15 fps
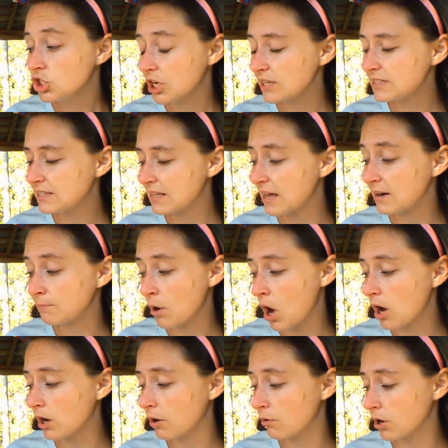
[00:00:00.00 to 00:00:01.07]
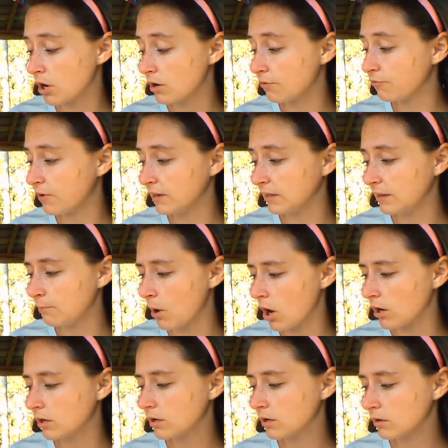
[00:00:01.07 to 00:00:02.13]
Just then Pongo heard a friendly
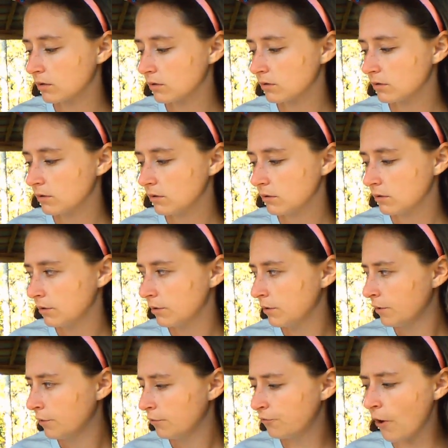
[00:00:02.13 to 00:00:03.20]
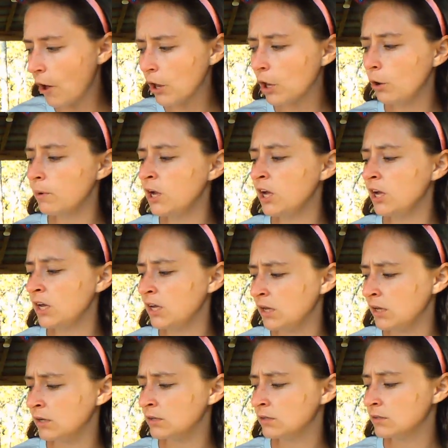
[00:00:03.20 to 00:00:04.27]
bark. Follow
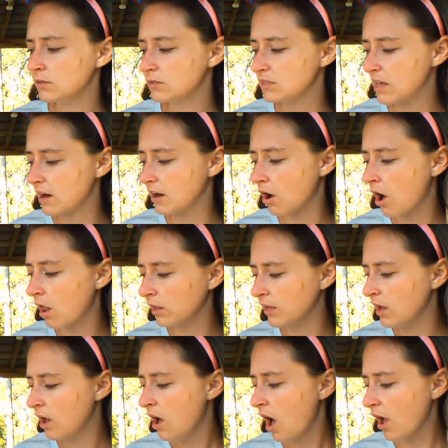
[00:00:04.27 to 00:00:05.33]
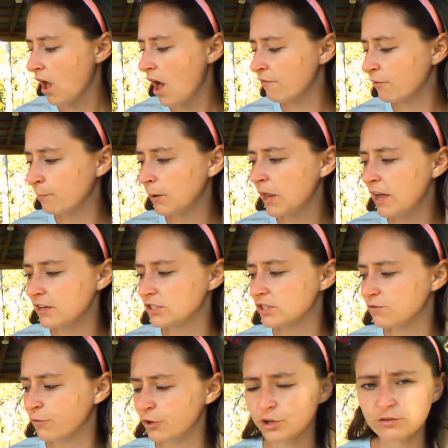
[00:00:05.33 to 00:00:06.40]
me, said a collie. I have a
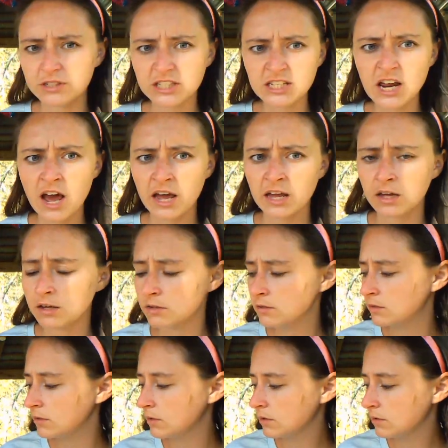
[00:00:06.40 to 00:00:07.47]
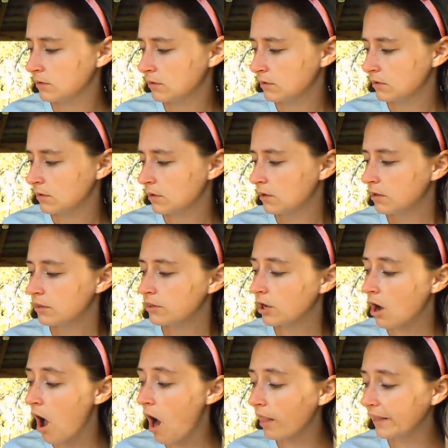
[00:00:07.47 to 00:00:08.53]
place for you to stay.
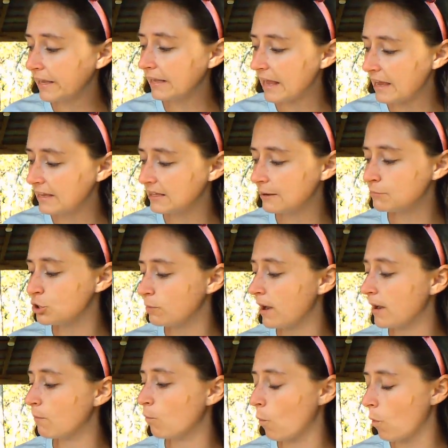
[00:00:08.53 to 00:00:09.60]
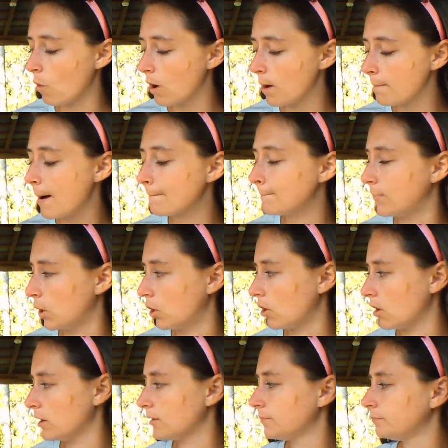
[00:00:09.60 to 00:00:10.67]
The collie led them to a warm
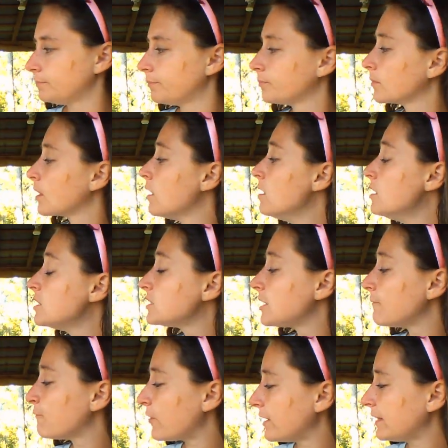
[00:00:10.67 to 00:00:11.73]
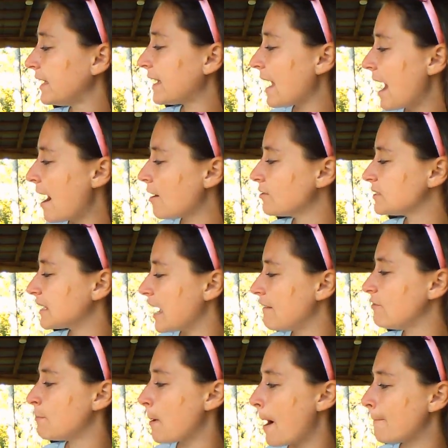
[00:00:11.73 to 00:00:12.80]
barn. Some friendly cows
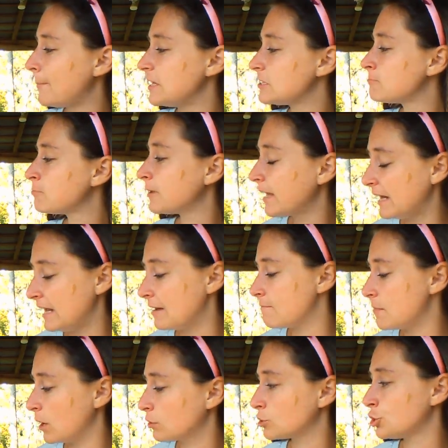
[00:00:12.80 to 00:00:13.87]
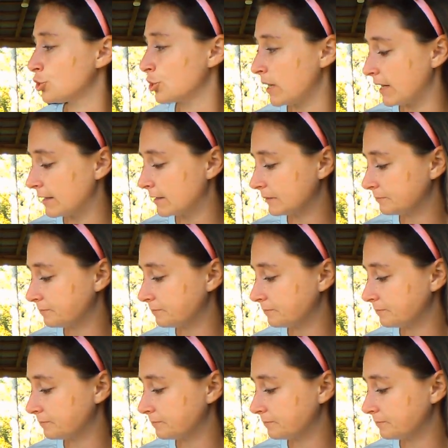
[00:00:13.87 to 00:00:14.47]
gave the puppies plenty of milk to drink.